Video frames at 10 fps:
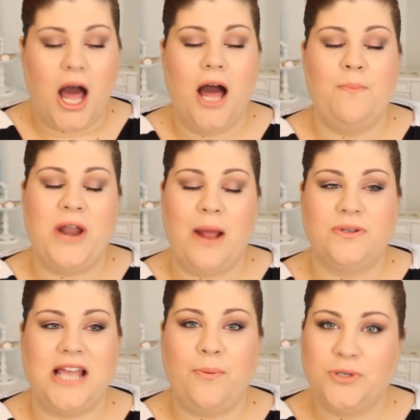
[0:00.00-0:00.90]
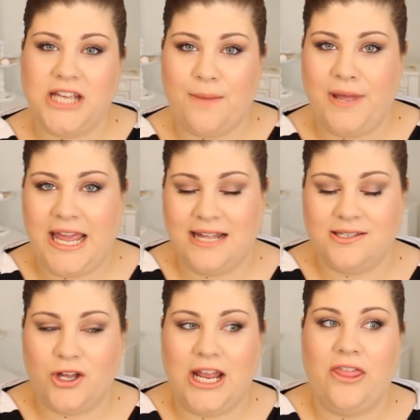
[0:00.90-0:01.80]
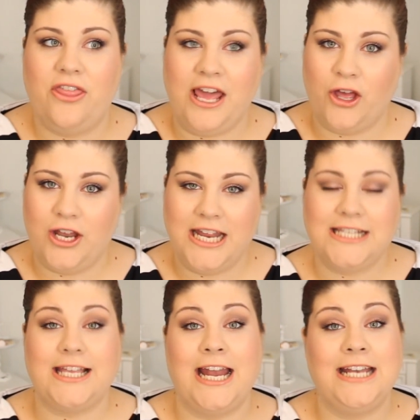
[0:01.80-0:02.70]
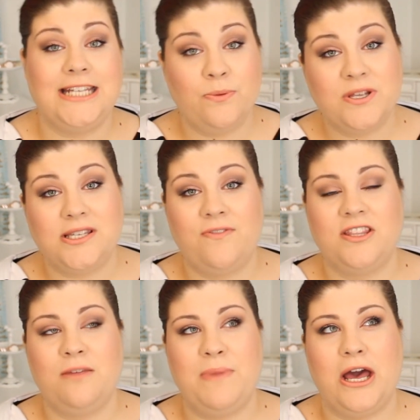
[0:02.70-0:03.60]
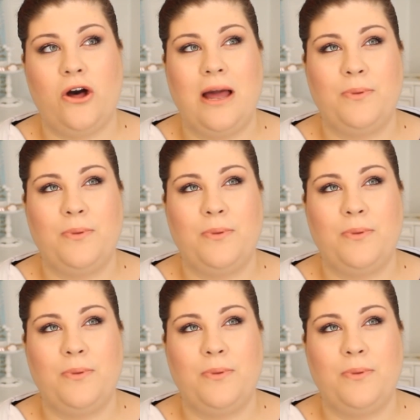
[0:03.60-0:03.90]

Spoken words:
but I was able to get my hands on it, thank goodness, and I did receive it in the mail.